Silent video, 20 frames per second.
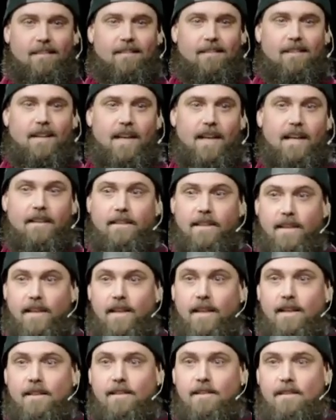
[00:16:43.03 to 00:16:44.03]
Like at the
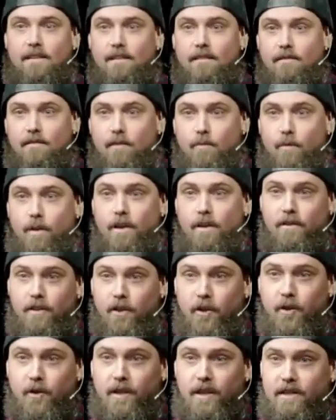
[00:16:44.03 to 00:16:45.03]
end where
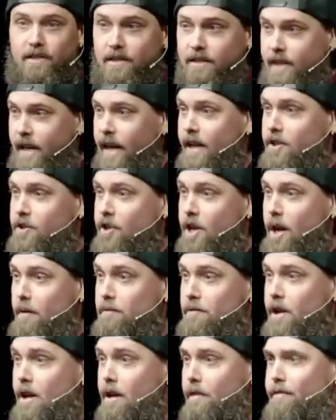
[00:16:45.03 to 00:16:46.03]
Luke gets his hand chopped
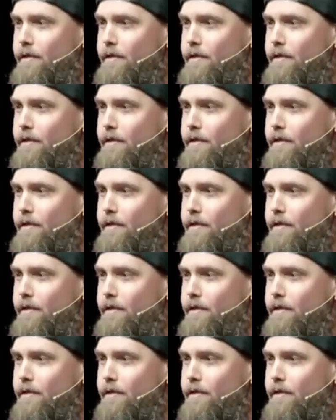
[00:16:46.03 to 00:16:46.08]
off,